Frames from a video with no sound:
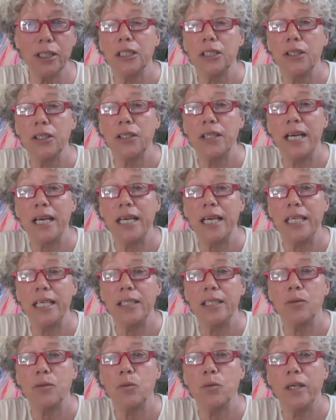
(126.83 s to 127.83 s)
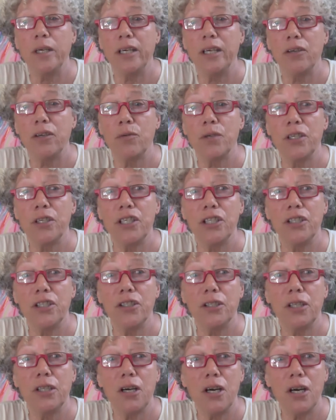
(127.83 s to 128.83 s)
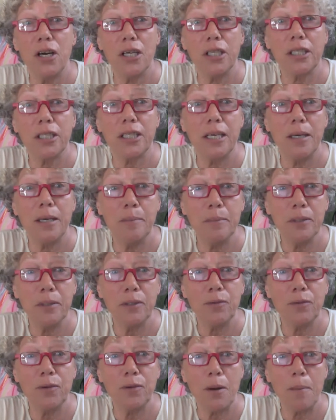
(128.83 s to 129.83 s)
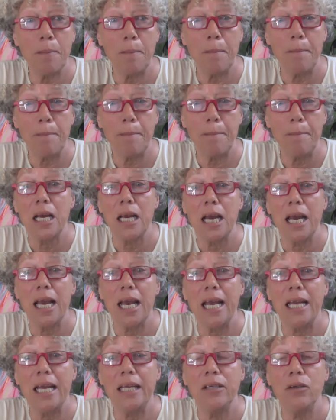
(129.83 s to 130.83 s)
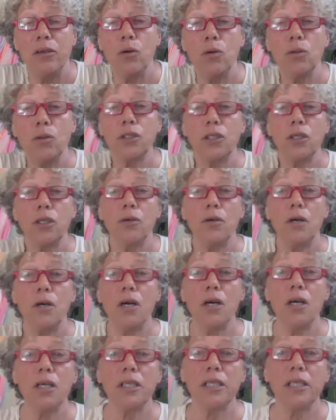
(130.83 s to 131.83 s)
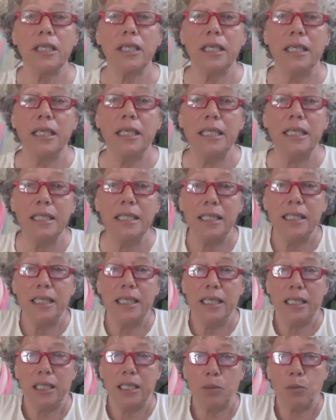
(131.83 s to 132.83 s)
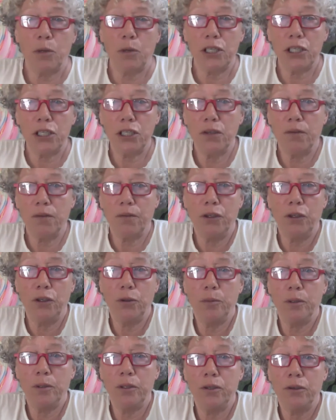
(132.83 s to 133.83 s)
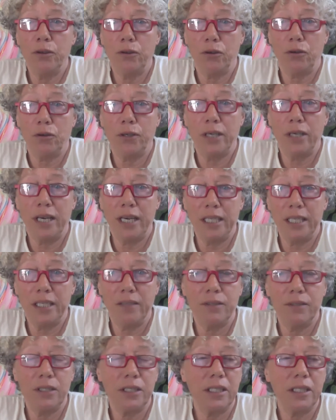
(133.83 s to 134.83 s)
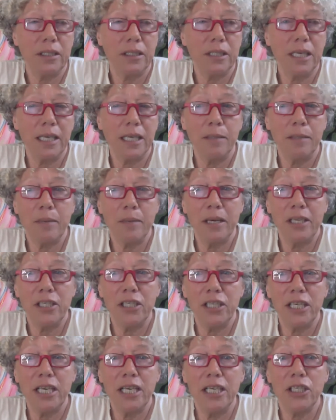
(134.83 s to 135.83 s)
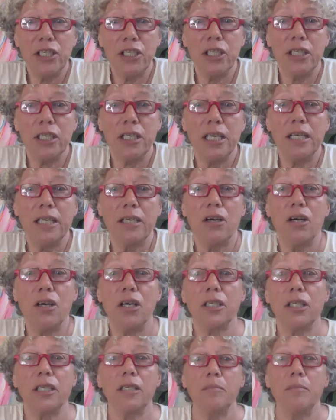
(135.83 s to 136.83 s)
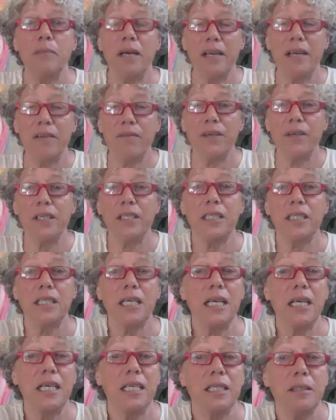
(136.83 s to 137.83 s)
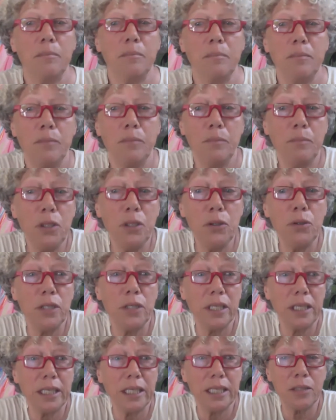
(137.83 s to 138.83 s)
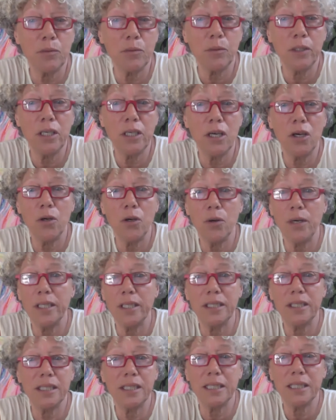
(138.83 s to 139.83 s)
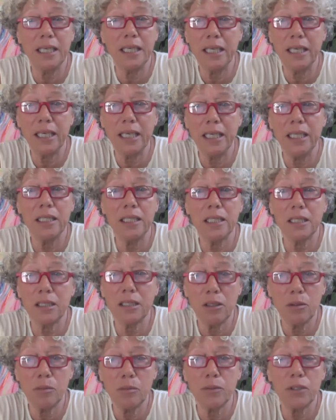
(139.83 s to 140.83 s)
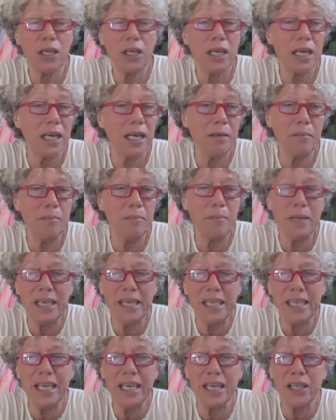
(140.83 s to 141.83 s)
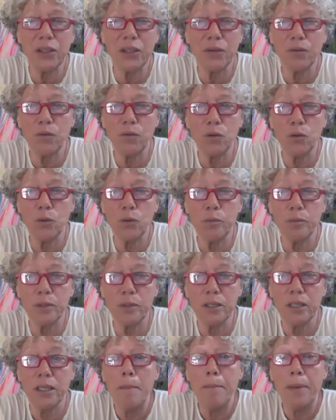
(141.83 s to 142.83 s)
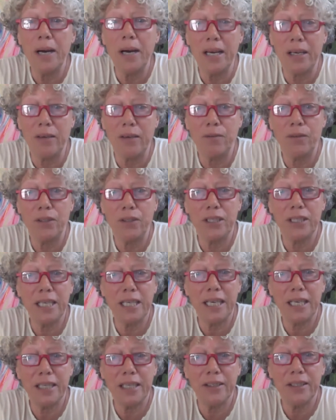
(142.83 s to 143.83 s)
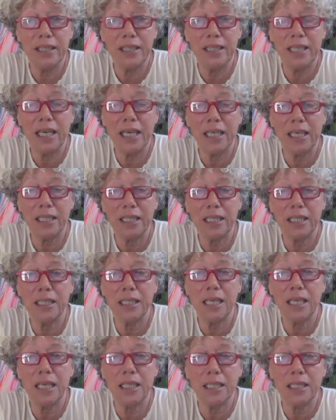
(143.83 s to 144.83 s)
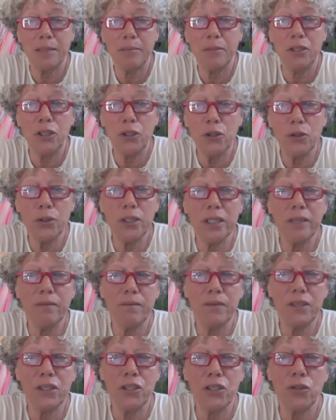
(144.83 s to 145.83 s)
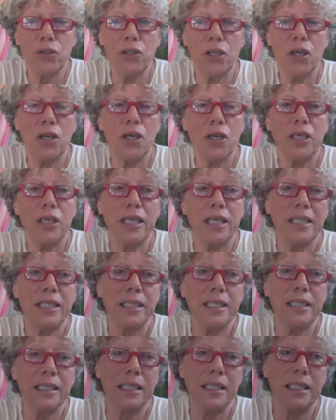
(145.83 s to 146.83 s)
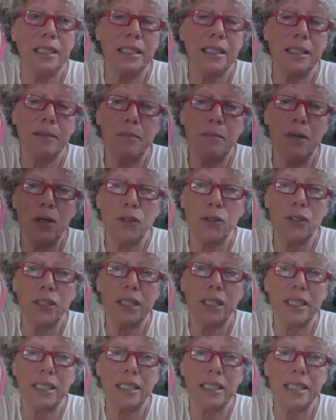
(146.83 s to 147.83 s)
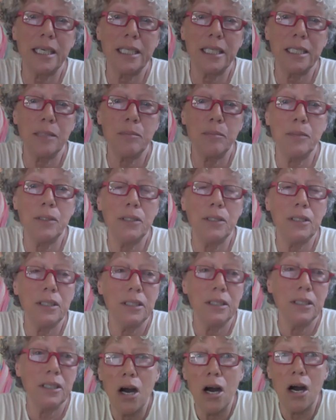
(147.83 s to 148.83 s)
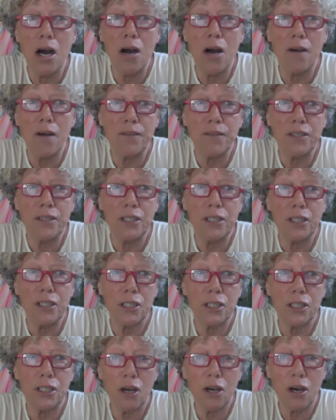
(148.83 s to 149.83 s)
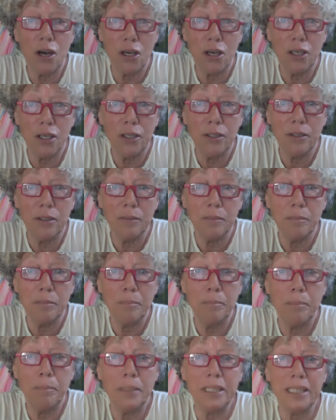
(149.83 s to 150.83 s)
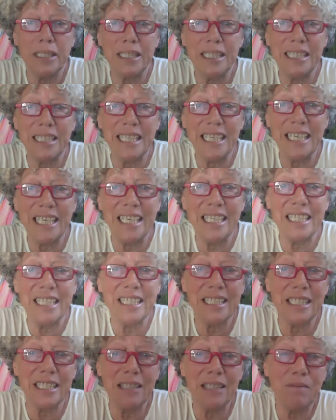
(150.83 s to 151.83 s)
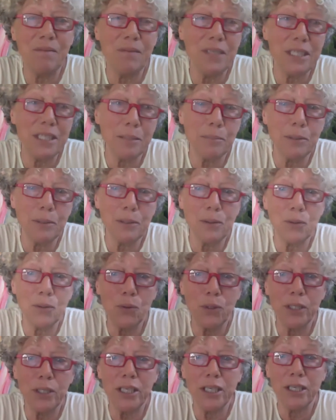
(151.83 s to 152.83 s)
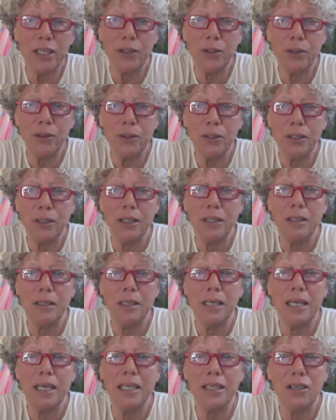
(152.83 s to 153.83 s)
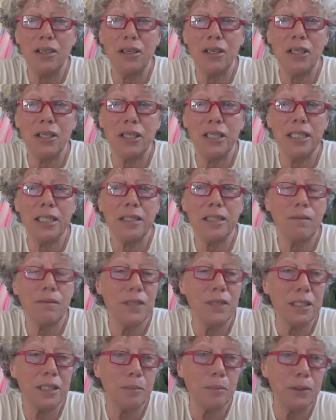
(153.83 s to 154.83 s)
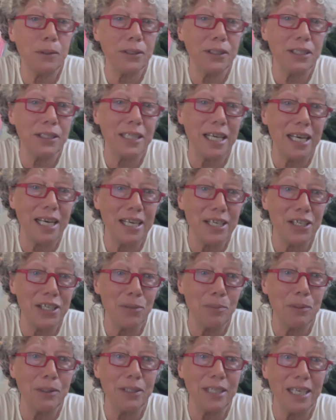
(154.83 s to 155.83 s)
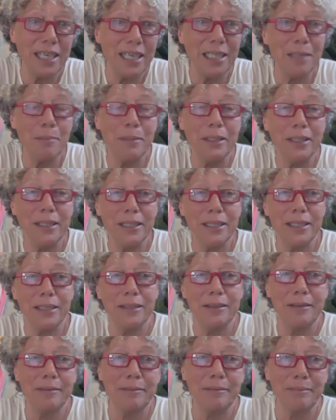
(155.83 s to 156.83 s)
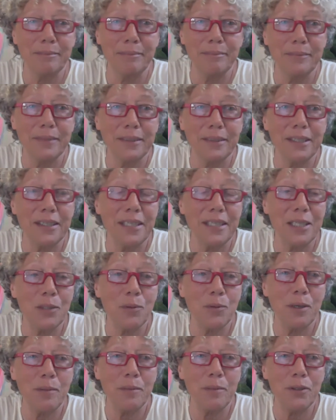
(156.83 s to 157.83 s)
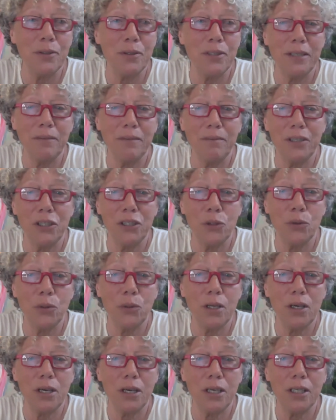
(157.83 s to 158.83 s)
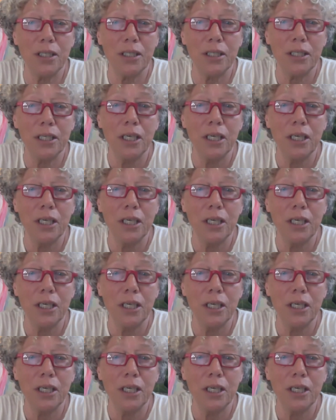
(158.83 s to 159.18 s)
So that is where original art comes from. And also, art is the expression of human creative skill and imagination. And art can manifest as music, as we know, as singing, sculpture, and many other forms. But for the sake of this exercise, I'm using visual art as is the most accessible after song, but singing is invisible audio and art is a visible, tangible element. That's why I'm using visual art.